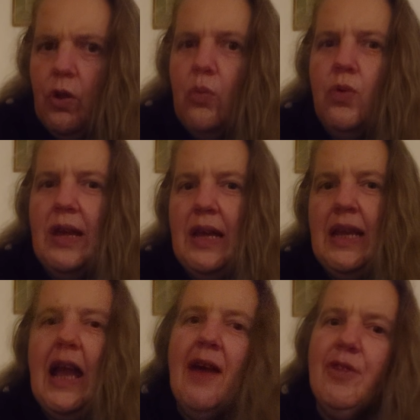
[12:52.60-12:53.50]

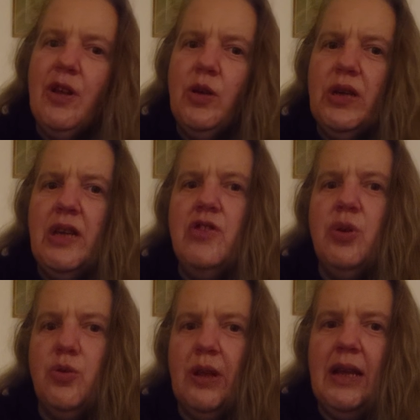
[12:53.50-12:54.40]
Really having a look into
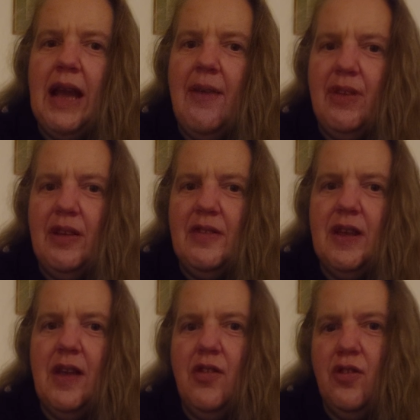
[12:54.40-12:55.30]
it, really having a
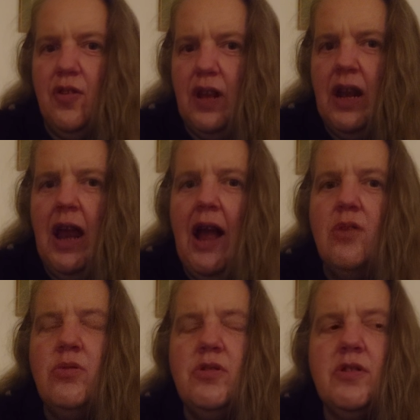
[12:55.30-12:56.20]
sense. So the
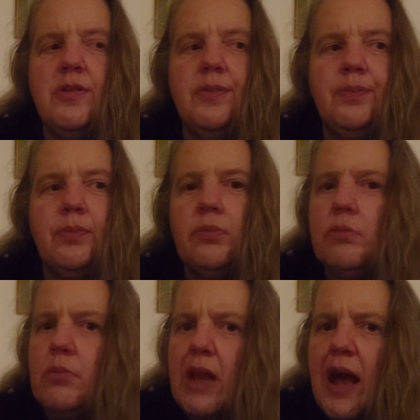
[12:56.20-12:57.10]
clouds
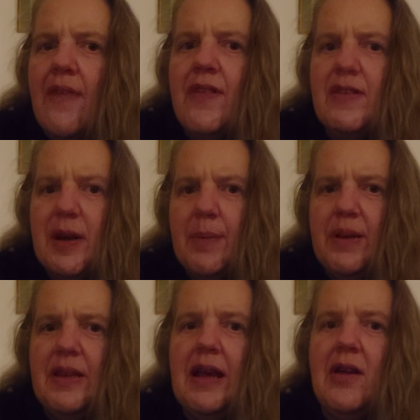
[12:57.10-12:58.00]
and this up
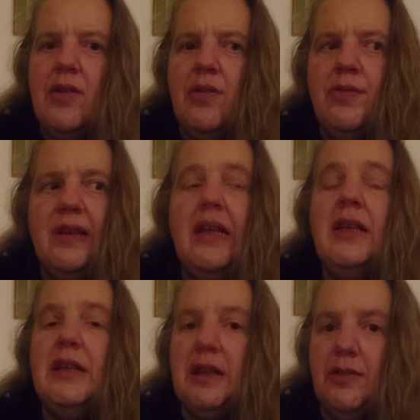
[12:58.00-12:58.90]
and down
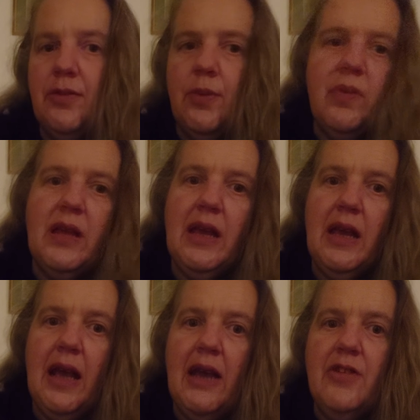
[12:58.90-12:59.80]
feeling from
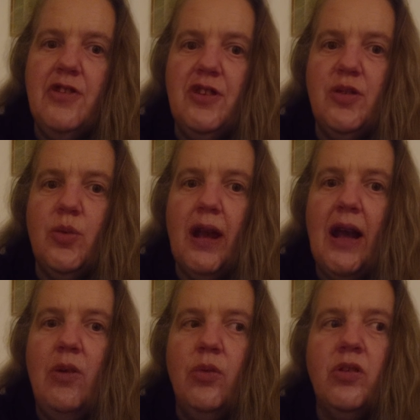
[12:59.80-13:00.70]
the energies
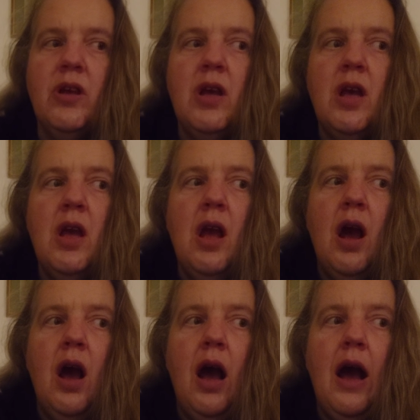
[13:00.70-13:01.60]
around,
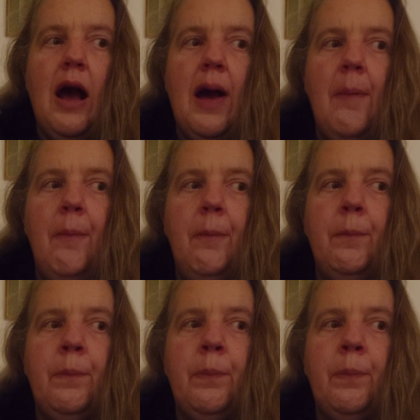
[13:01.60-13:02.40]
and